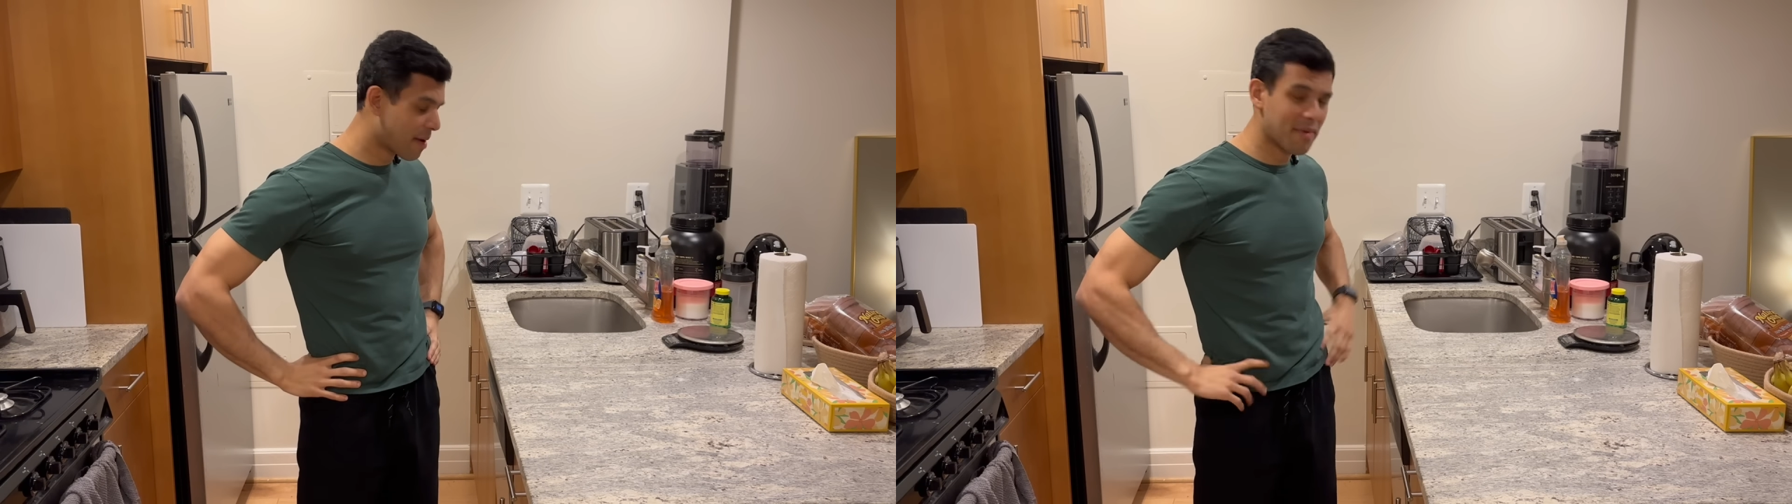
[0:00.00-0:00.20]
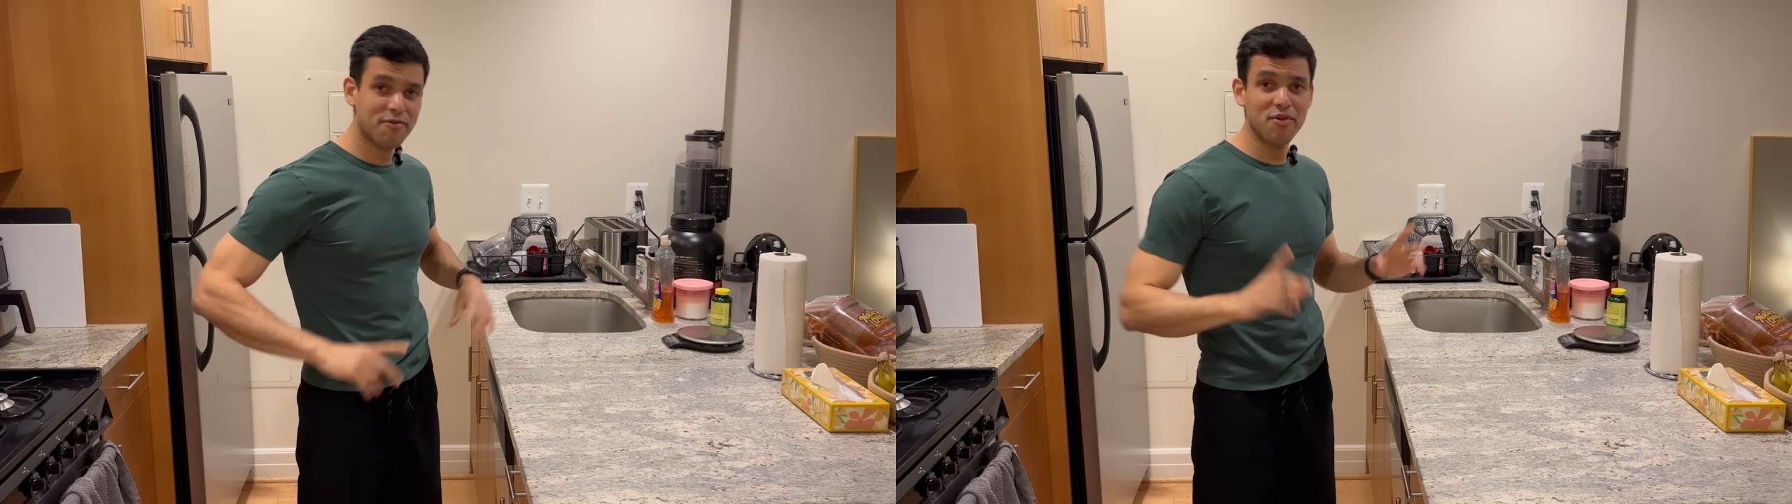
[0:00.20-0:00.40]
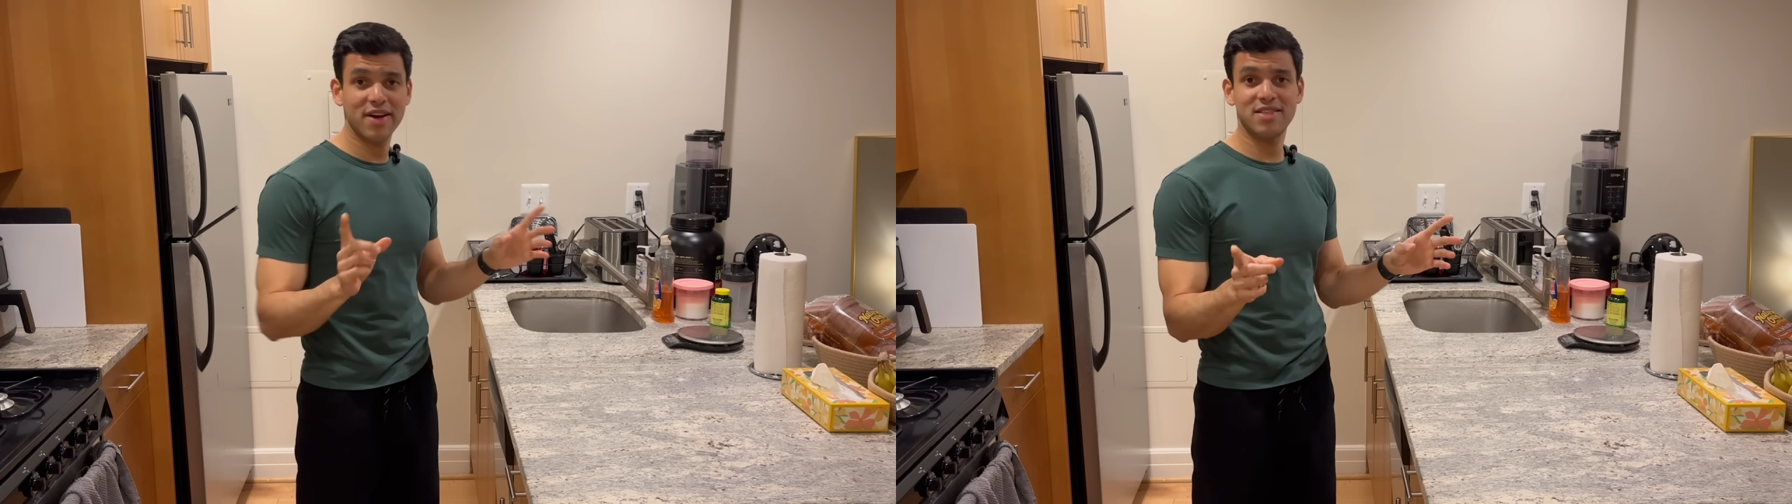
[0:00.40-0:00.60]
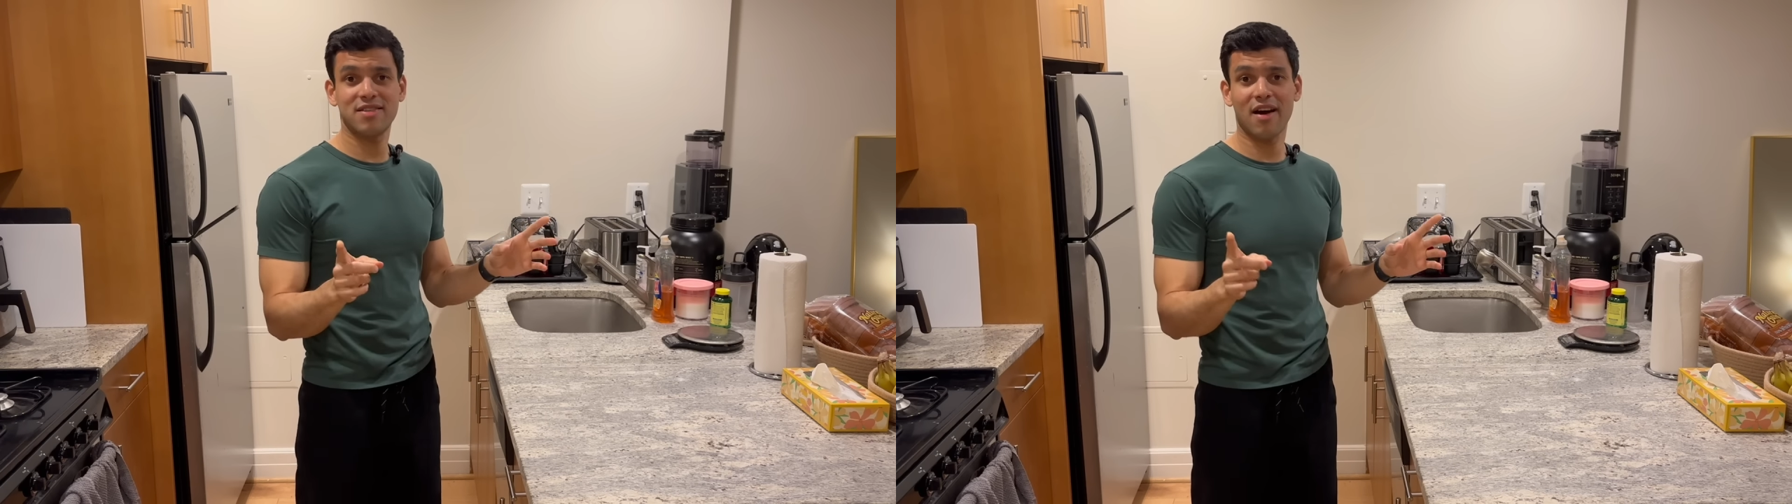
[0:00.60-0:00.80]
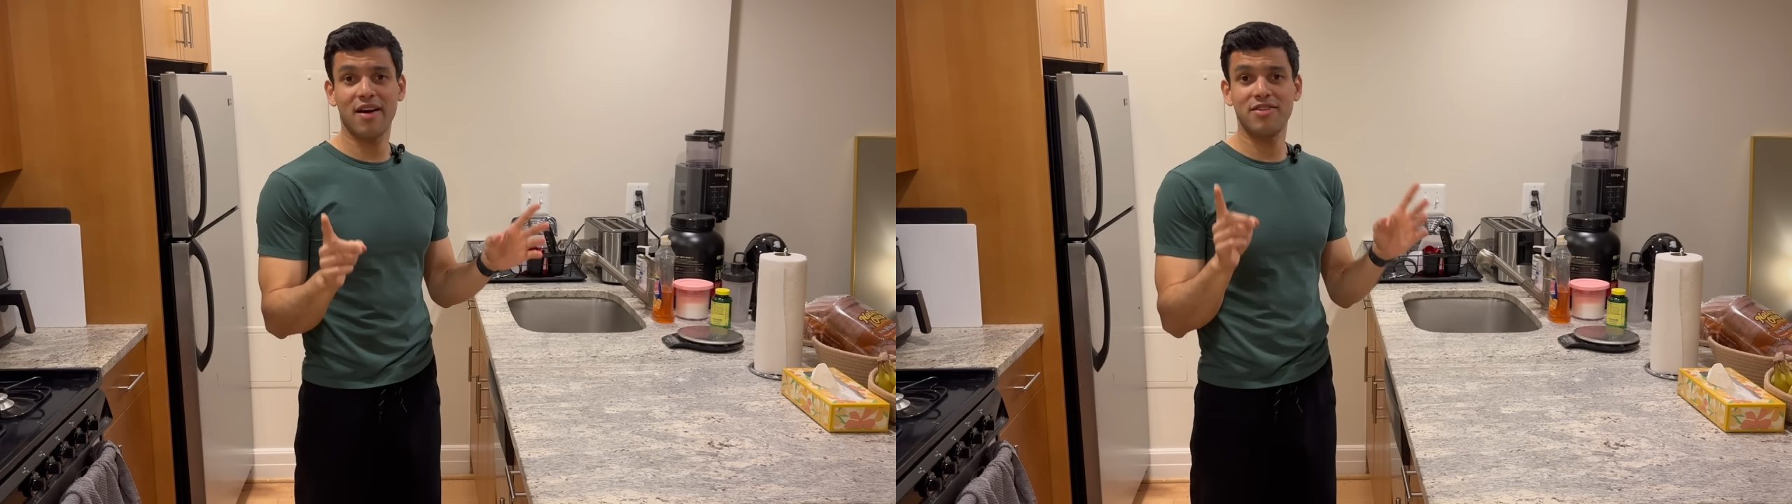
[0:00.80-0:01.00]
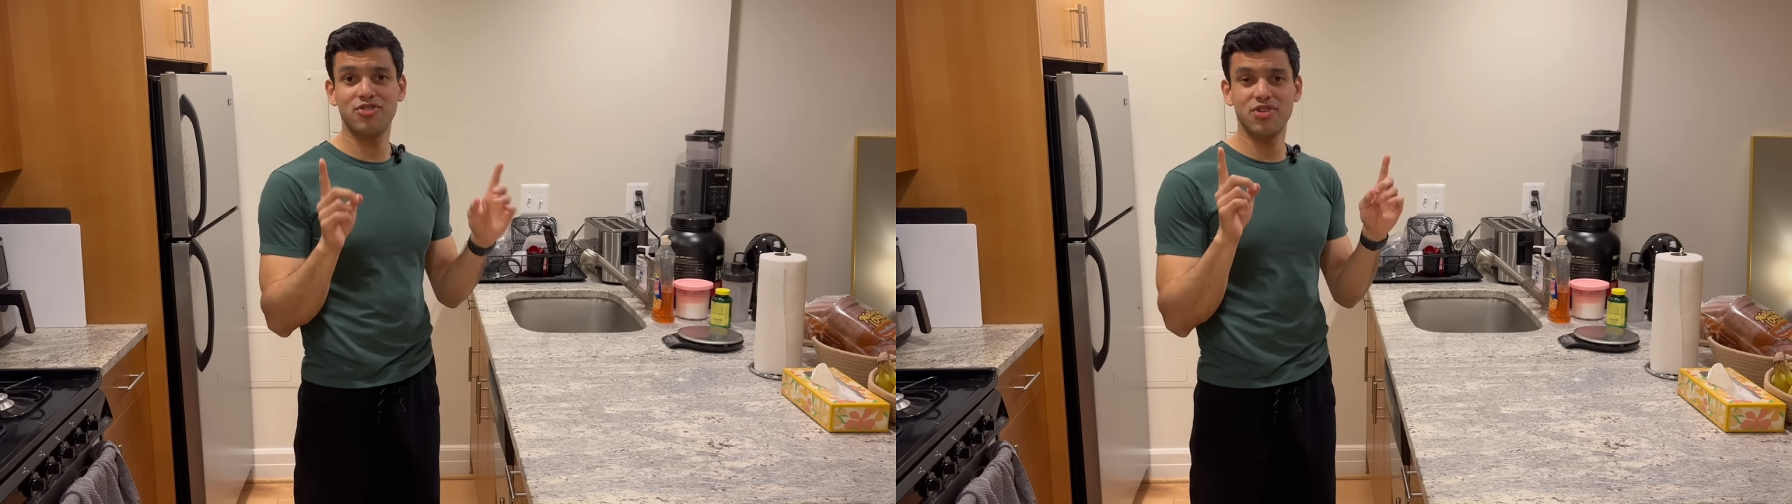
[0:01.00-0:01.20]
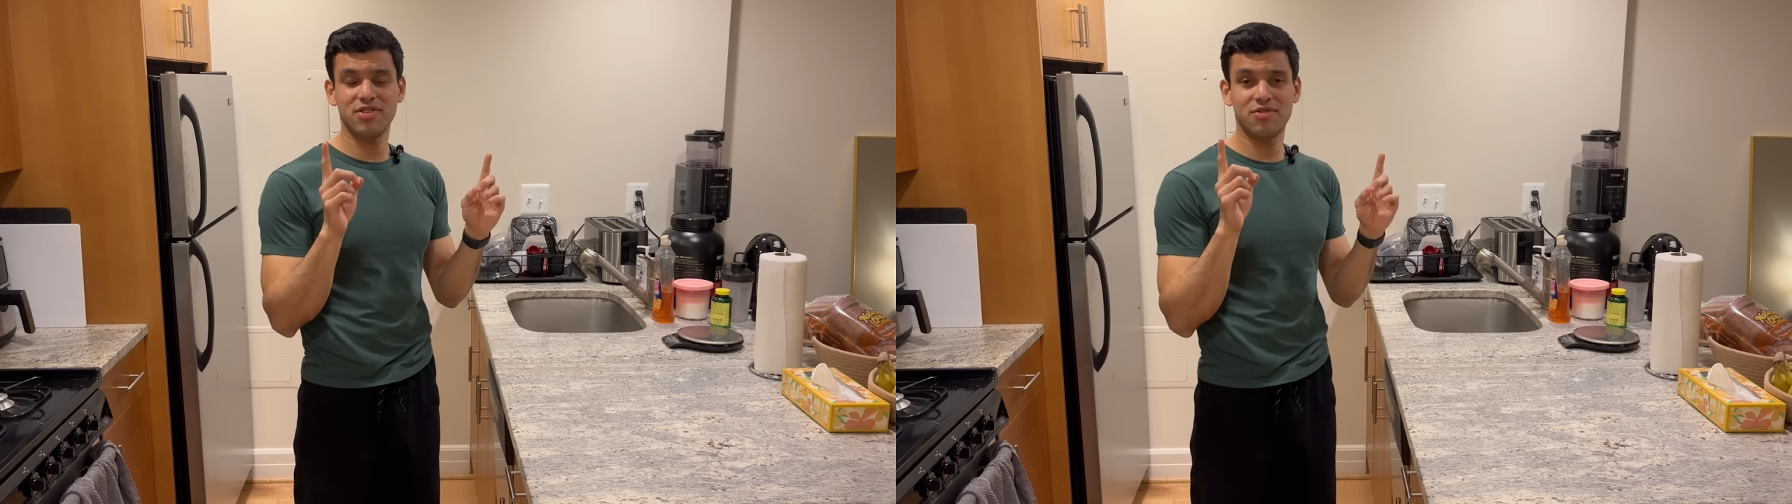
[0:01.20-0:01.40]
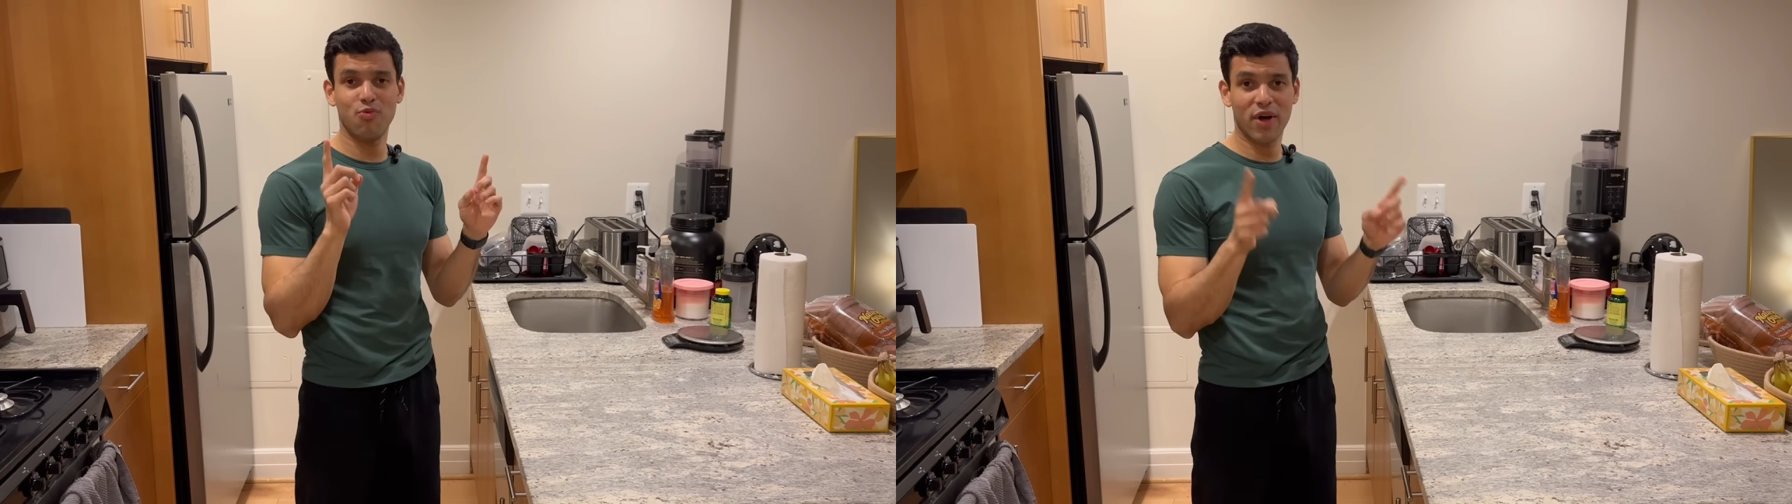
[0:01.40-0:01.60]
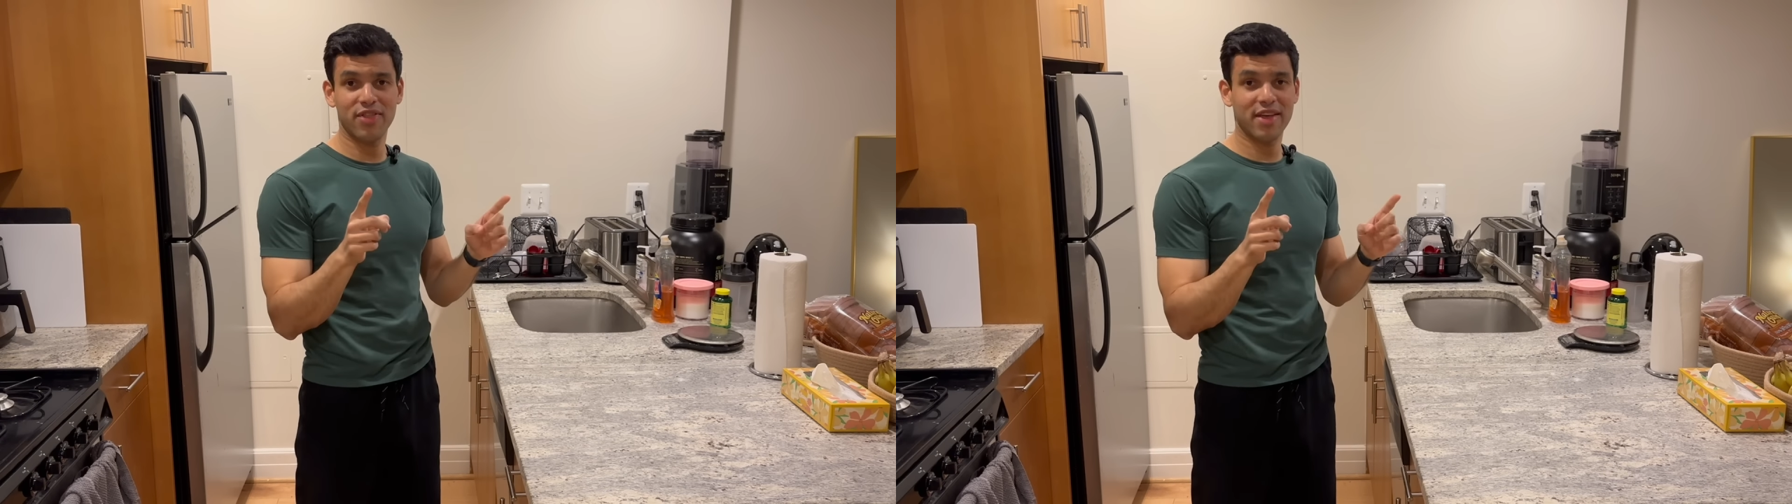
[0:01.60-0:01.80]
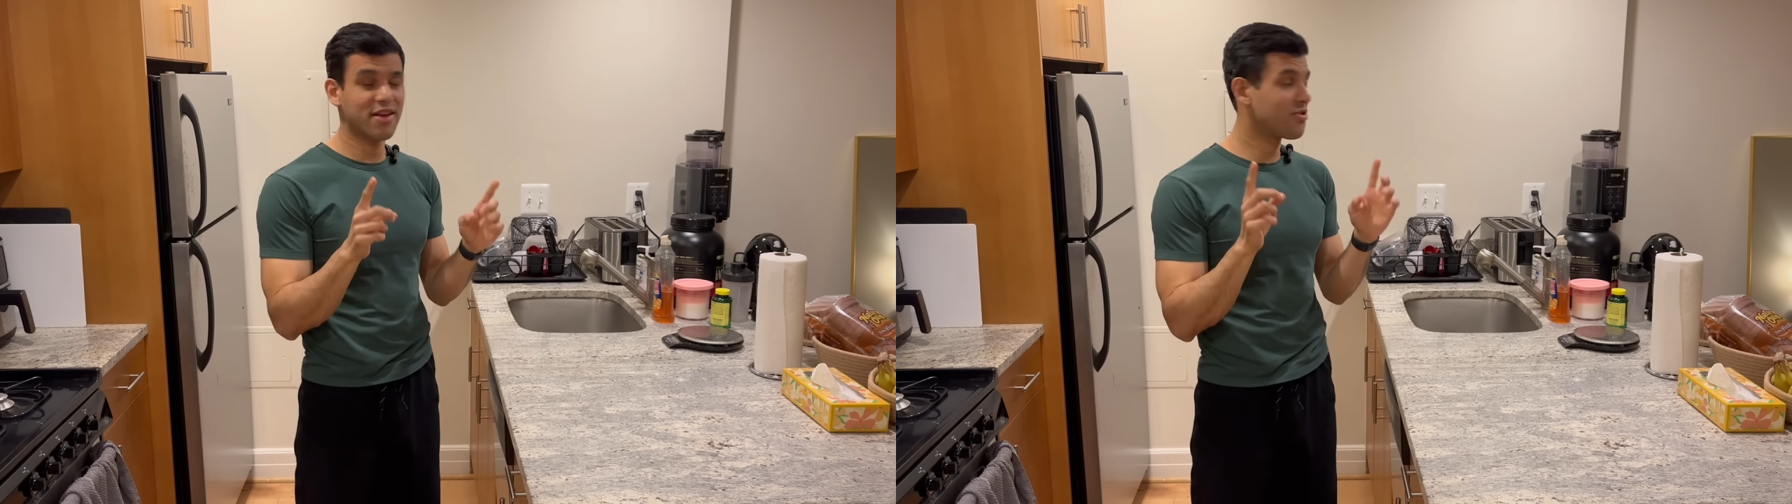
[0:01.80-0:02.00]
before I start, just one thing.